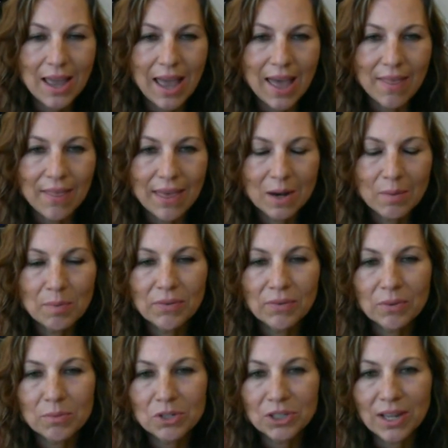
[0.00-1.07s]
and that'll be
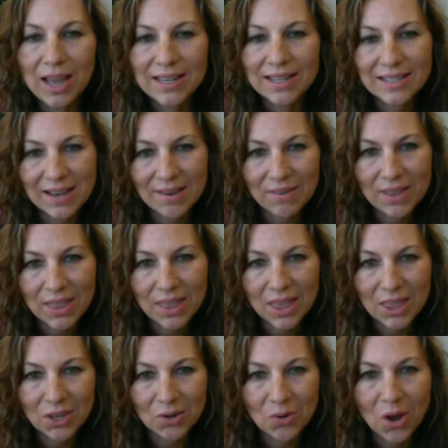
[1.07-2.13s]
from July 7th
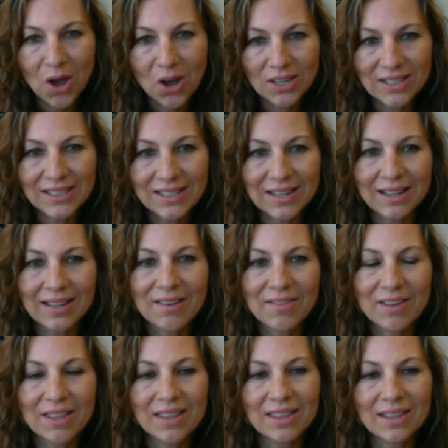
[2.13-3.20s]
through August
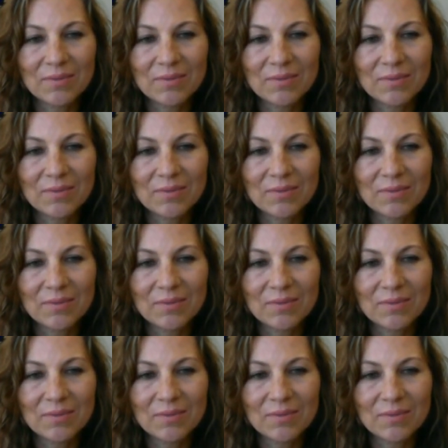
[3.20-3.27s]
11th.